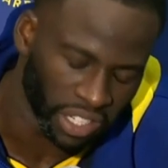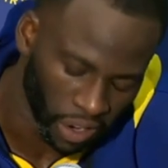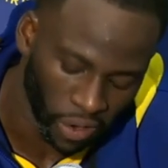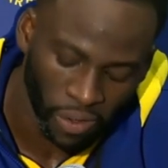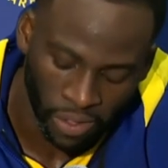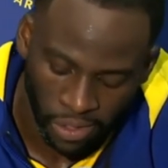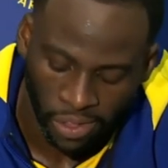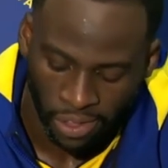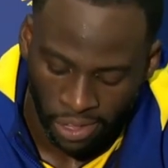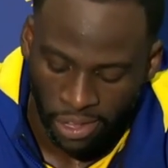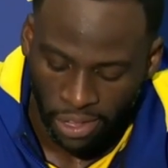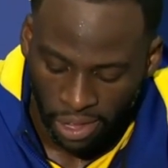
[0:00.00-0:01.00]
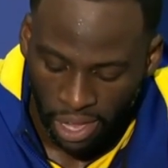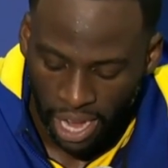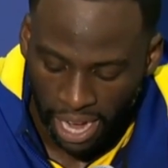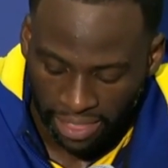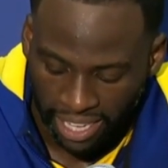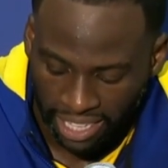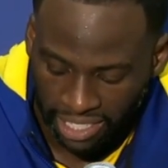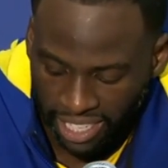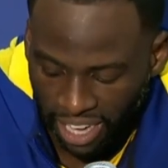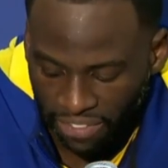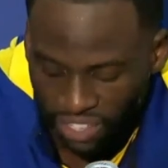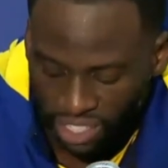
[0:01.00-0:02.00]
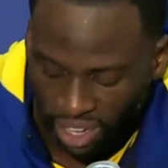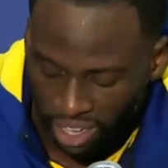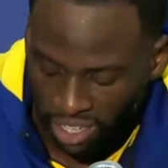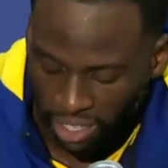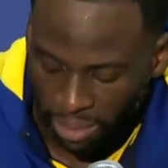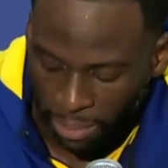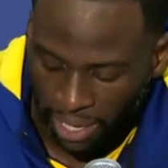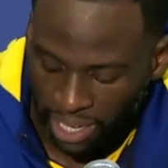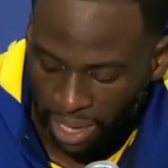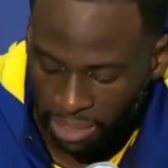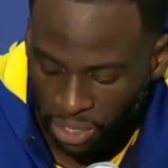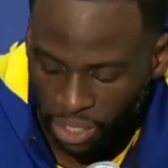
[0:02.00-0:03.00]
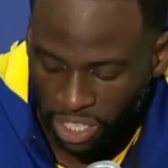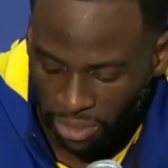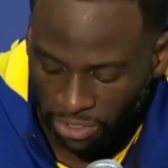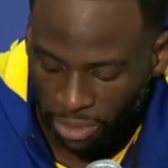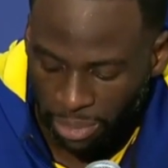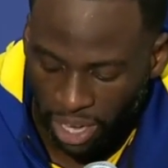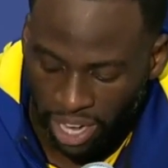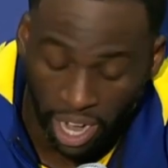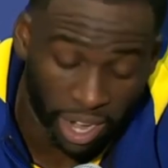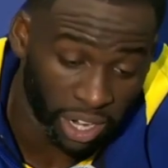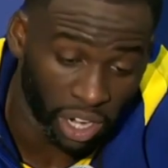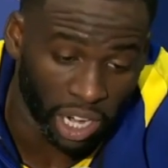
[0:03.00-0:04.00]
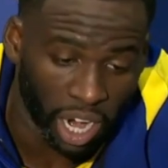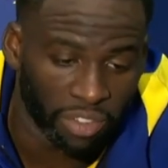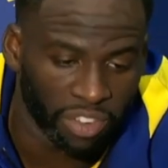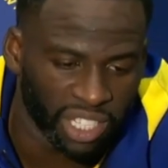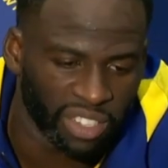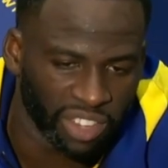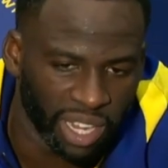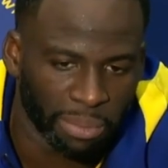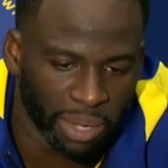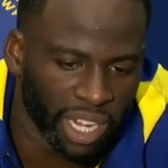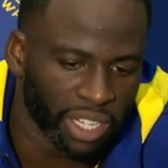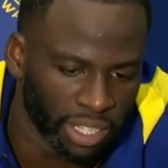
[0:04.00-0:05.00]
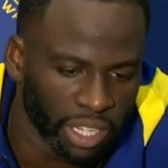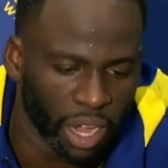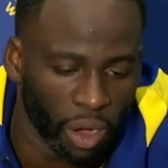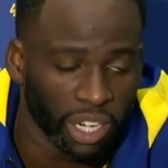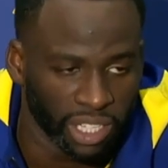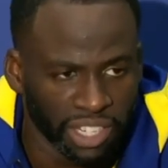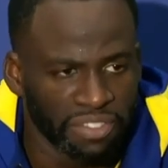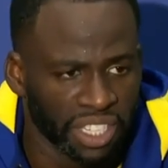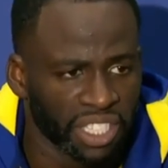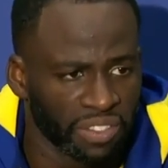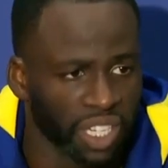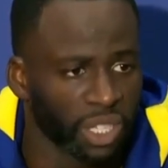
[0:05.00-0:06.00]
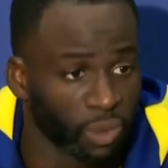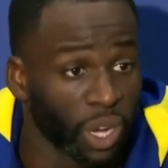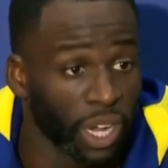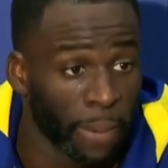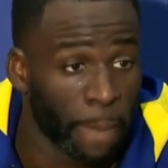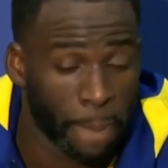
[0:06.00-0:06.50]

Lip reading: So I think it's definitely starting to pick up due to the familiarity on the offensive end, but on the defensive end as well.